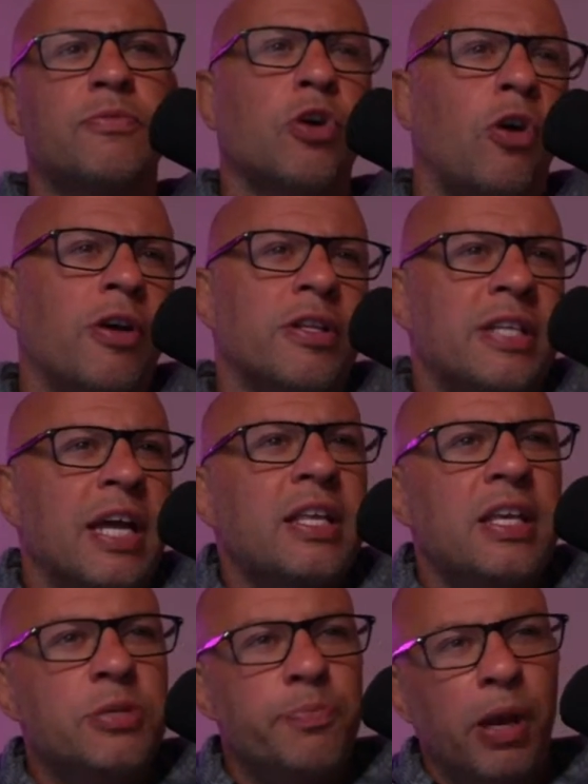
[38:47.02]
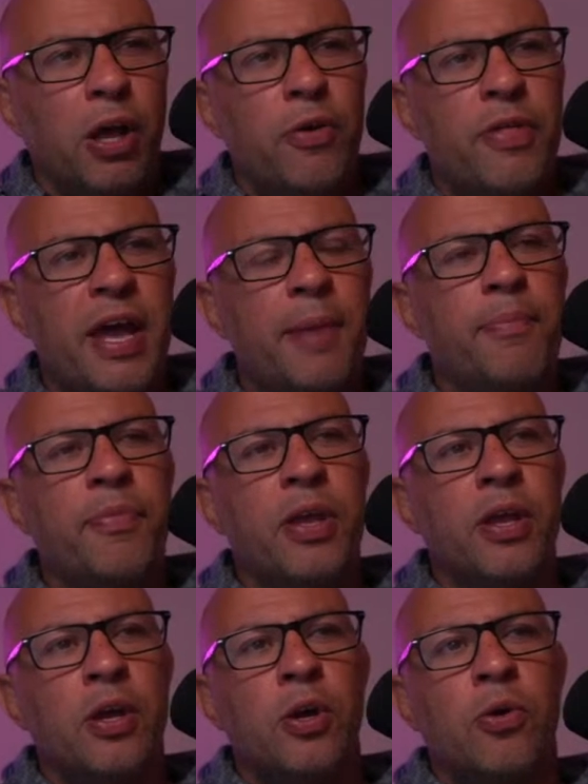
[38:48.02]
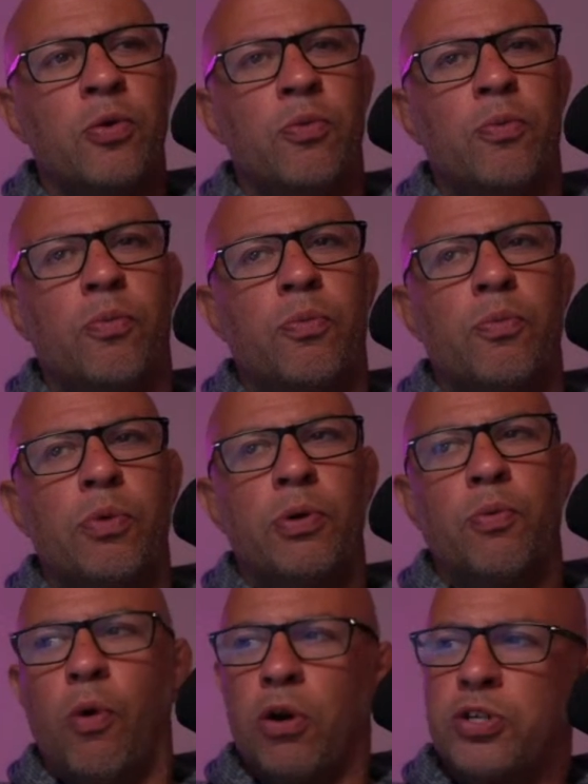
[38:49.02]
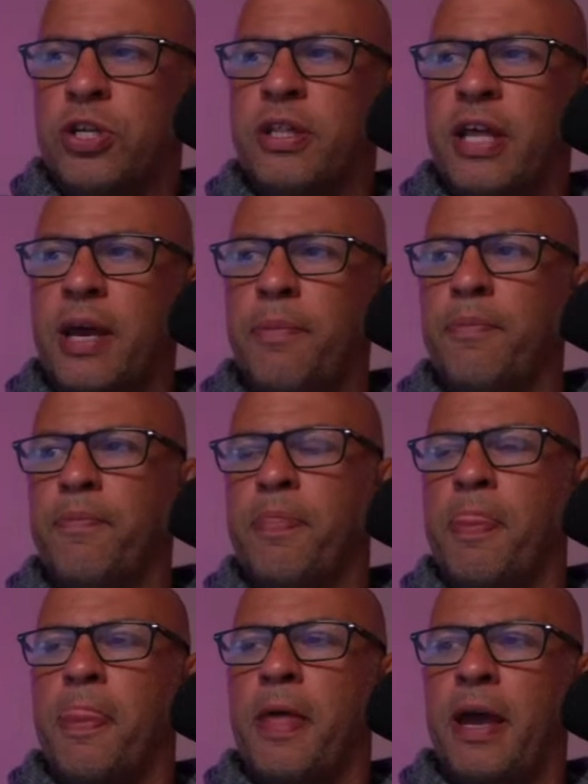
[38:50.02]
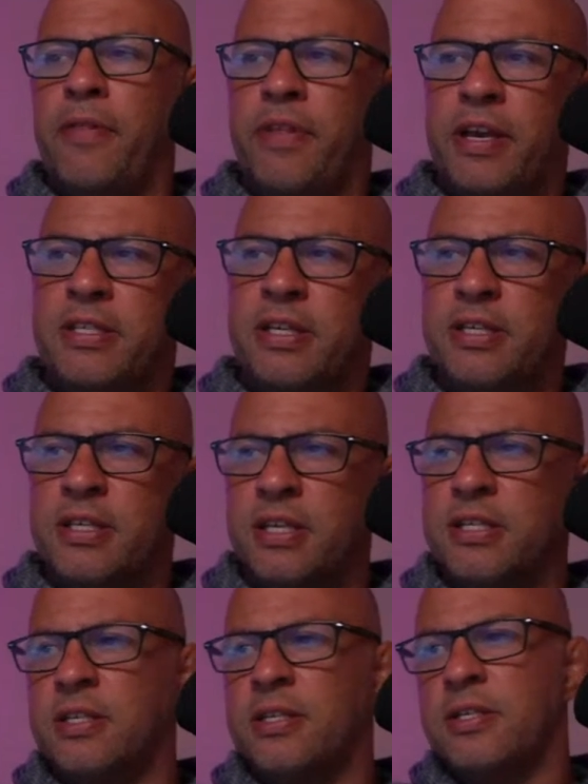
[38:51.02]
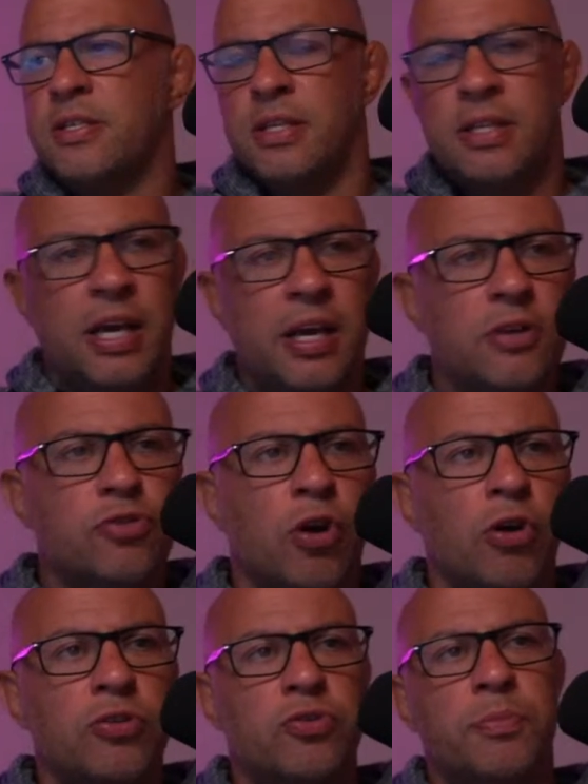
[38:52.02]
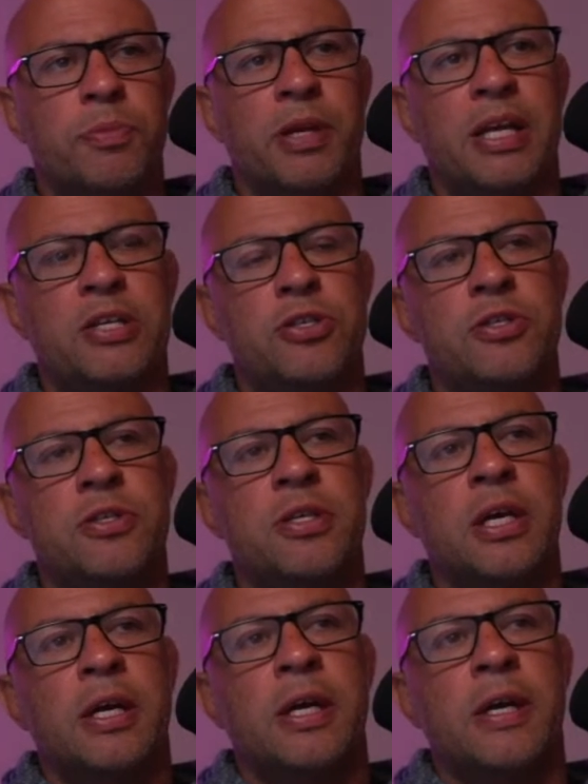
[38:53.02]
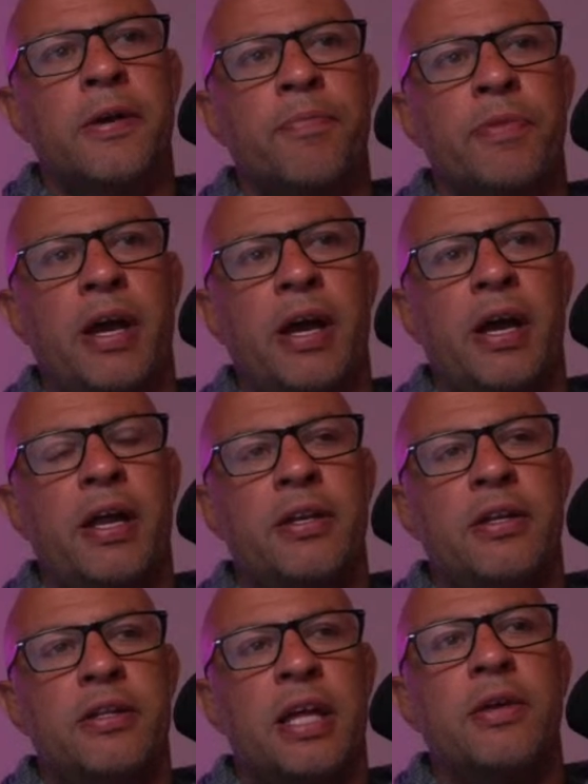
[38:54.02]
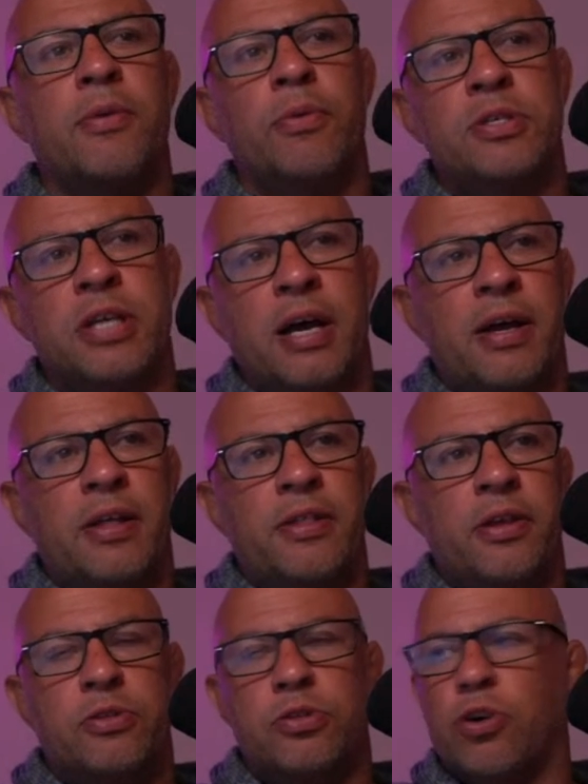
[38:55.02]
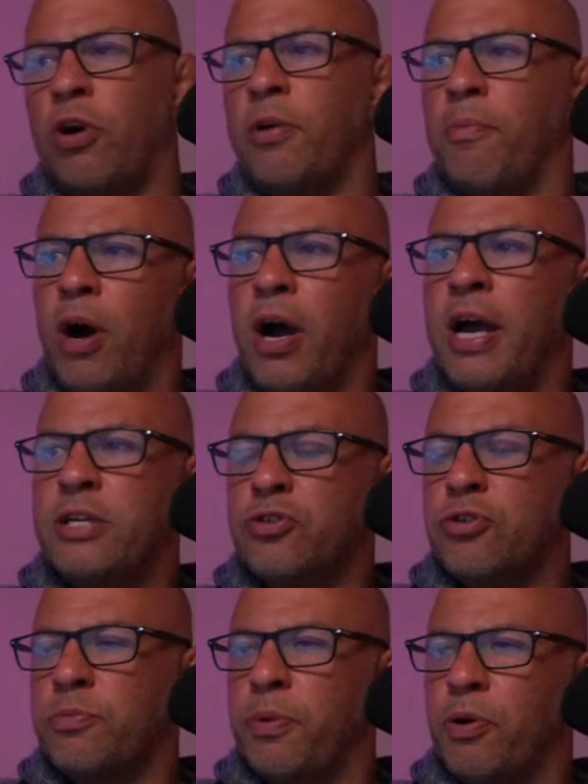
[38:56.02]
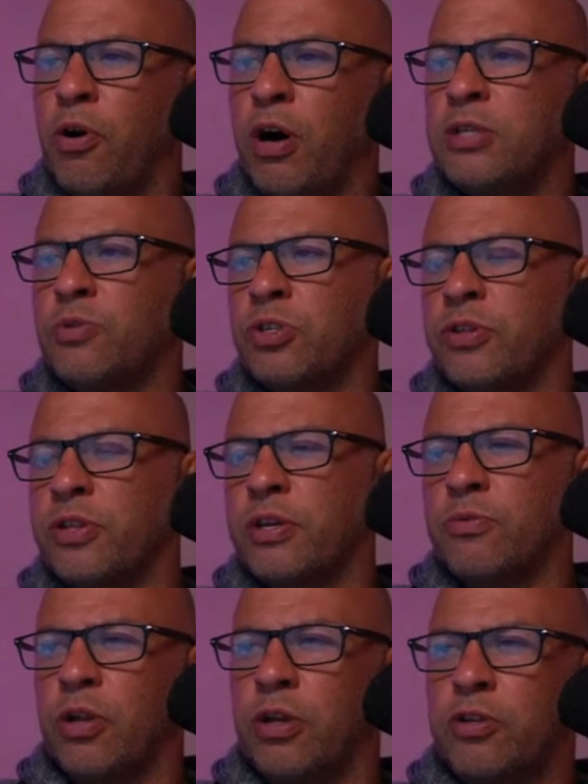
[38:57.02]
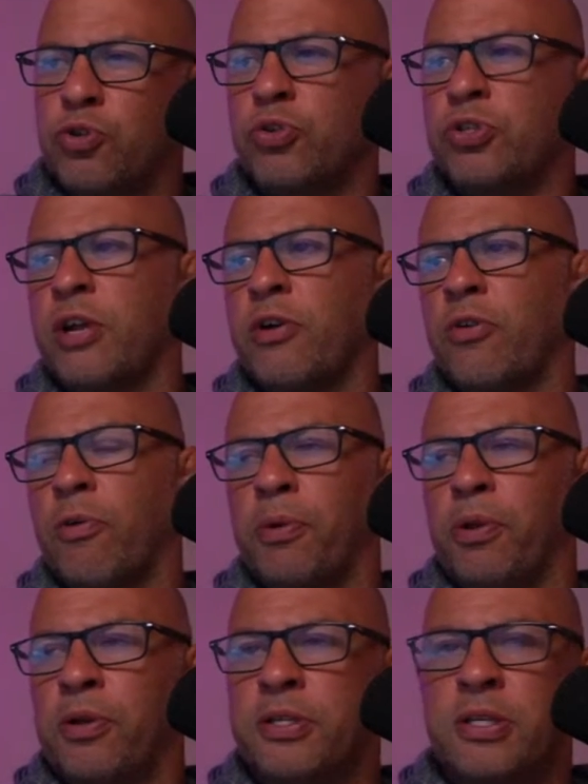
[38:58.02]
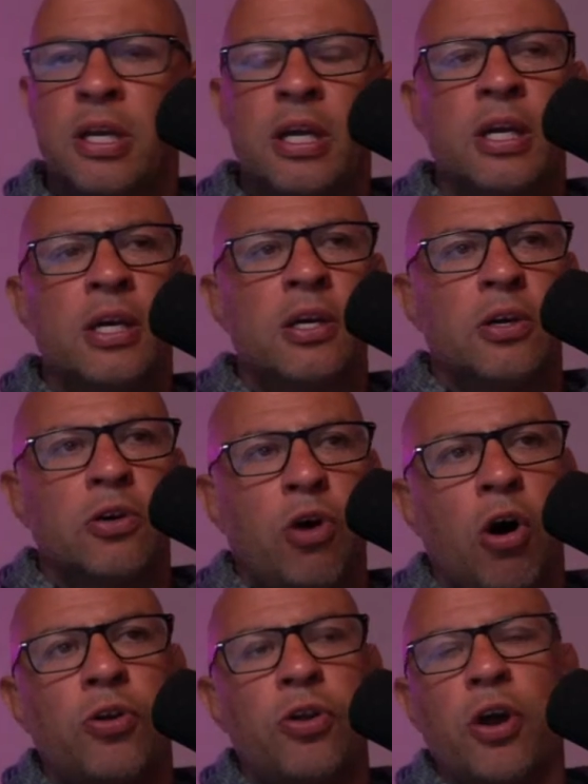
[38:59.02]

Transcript: kind of 10 years below them, we were watching them and their successes and their trials and tribulations. And then there was kind of my age group of guys, which I think was like George Sataropoulos, Kyle